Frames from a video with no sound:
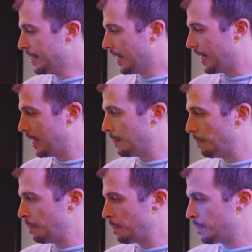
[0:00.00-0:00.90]

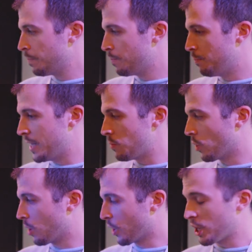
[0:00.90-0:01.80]
But
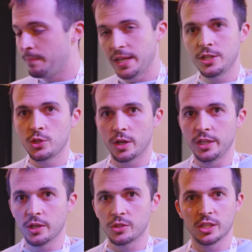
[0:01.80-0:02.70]
we're committed to our
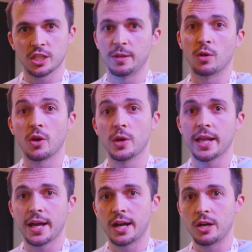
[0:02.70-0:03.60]
ecosystem and growing
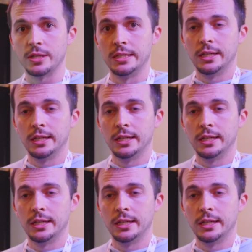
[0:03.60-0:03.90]
that out.